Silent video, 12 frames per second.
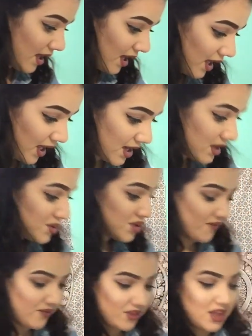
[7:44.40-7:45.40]
And
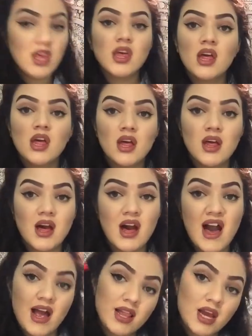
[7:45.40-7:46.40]
definitely
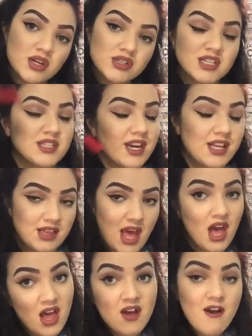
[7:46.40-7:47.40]
eyeliners, because you gotta get that
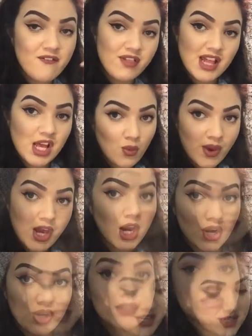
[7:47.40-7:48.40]
furry queen The
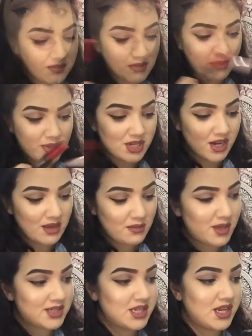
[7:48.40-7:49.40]
mascaras I'm going to be talking
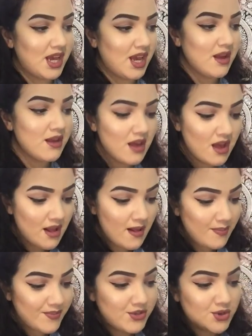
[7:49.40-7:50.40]
about today,
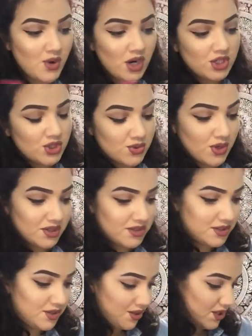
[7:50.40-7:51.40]
two are
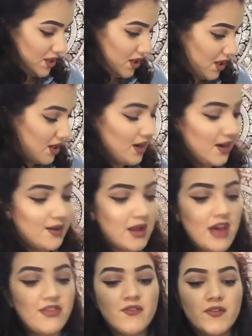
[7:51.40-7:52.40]
drugstore,
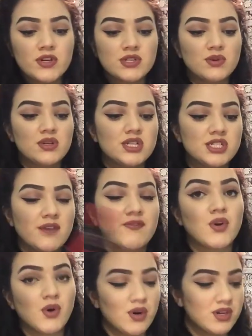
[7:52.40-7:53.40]
and the first one is, of
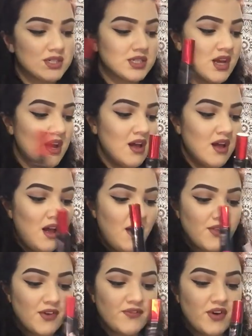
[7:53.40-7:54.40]
course,
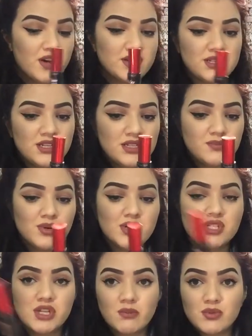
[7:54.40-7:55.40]
the Falsies
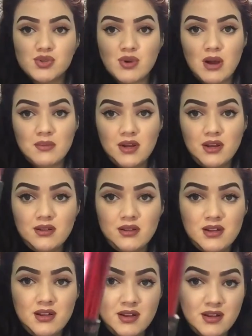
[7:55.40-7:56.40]
Push-Up Drama,
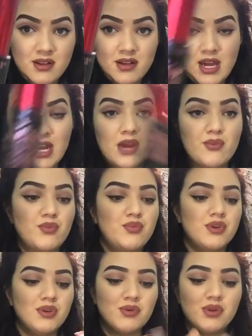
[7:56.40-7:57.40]
and I
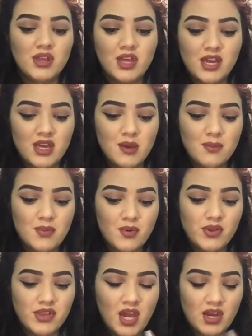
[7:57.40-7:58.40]
really like it, but
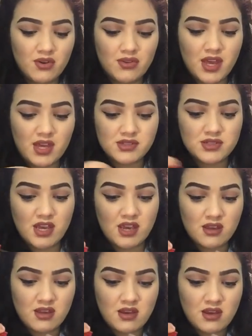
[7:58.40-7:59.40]
one thing I don't like is, like,